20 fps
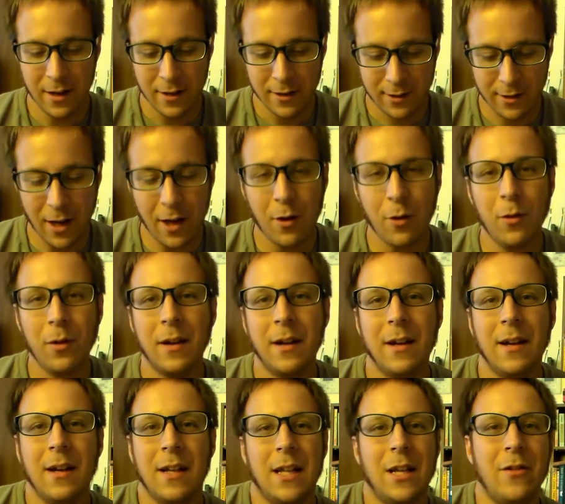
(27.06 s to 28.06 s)
So,
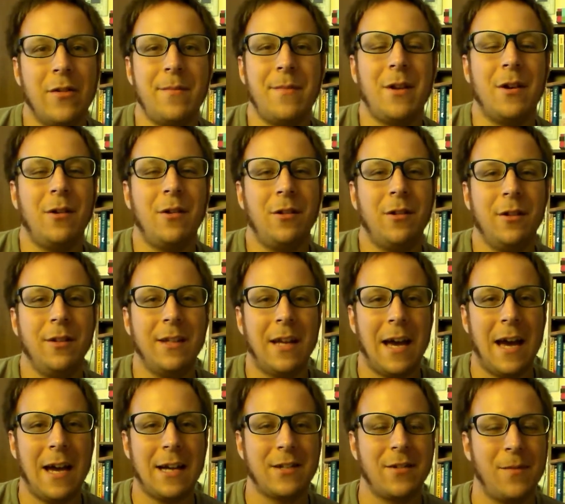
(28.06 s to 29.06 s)
lo and behold,
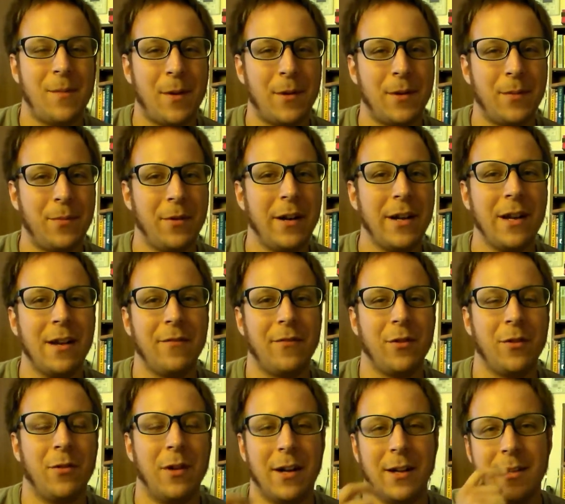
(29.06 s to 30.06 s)
I actually remembered to bring it
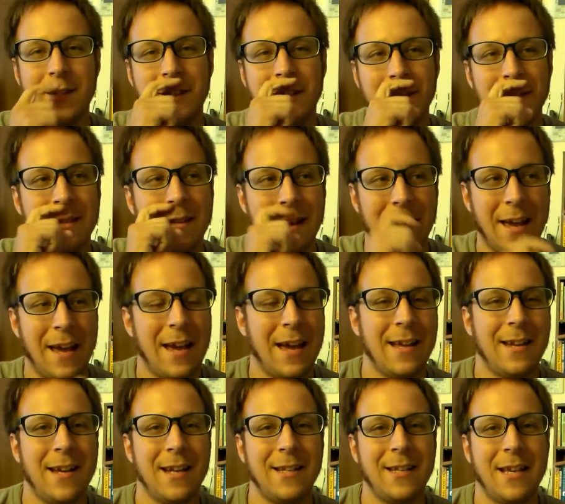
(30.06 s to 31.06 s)
for once.
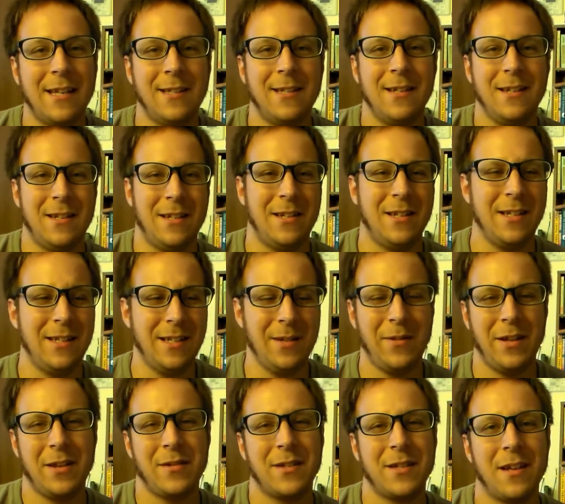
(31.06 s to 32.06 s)
And I tested it. It didn't seem
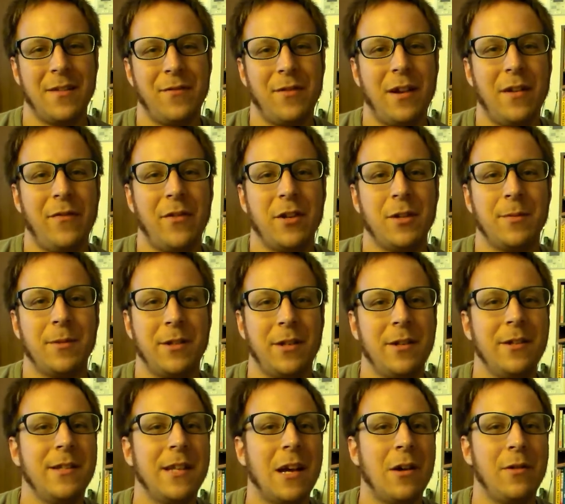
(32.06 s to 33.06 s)
like it was going to fit at first, but
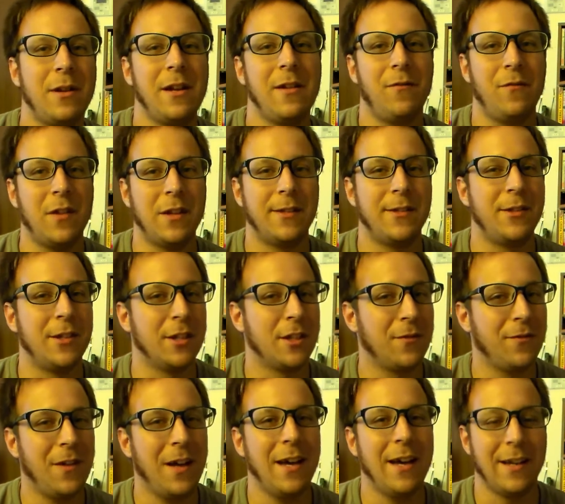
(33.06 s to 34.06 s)
turns out it fits just
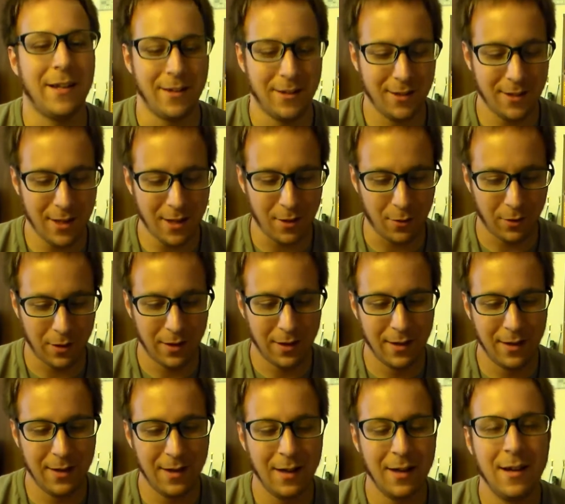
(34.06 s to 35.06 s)
fine. So,
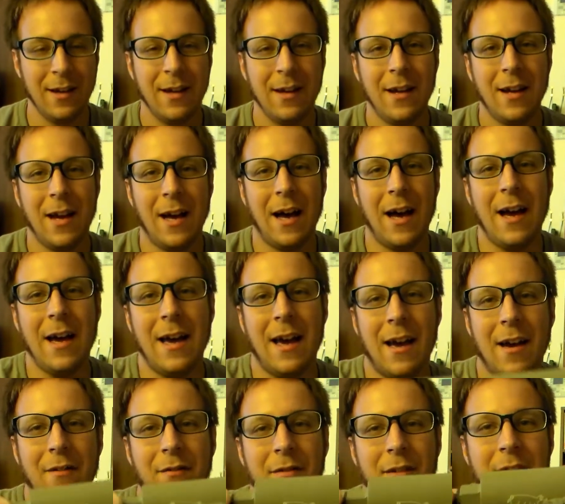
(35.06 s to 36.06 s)
I
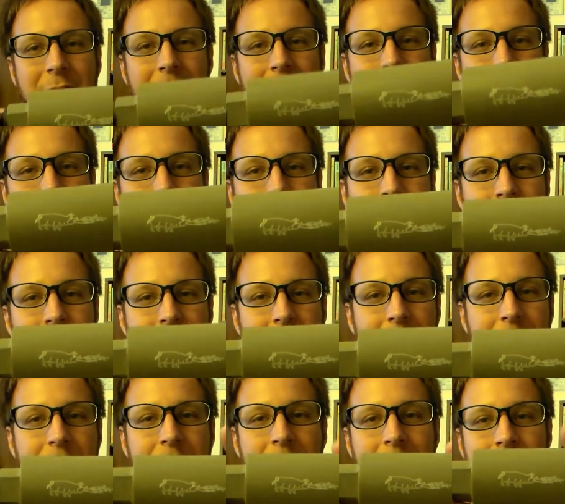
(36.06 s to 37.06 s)
have a sound
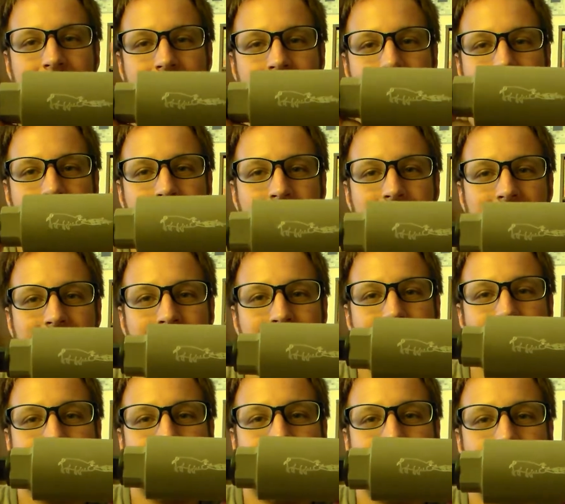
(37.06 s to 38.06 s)
hog on my
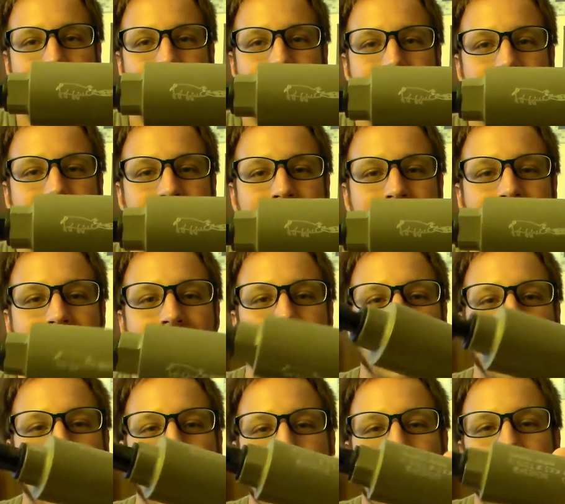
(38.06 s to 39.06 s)
MP7.
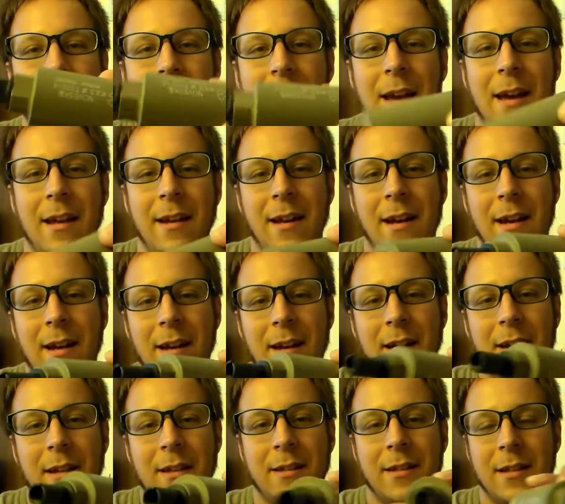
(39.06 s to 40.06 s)
And
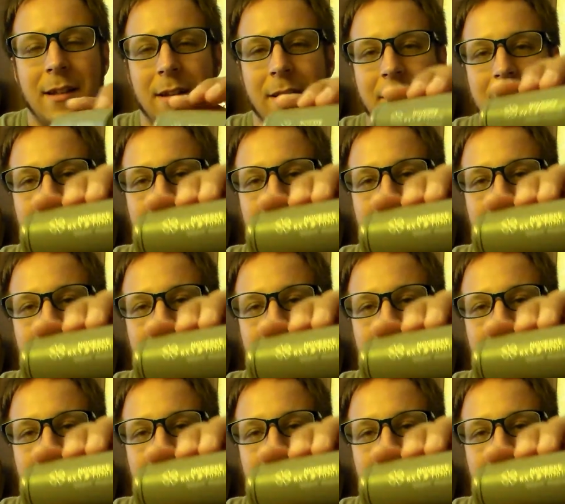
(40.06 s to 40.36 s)
let's see, there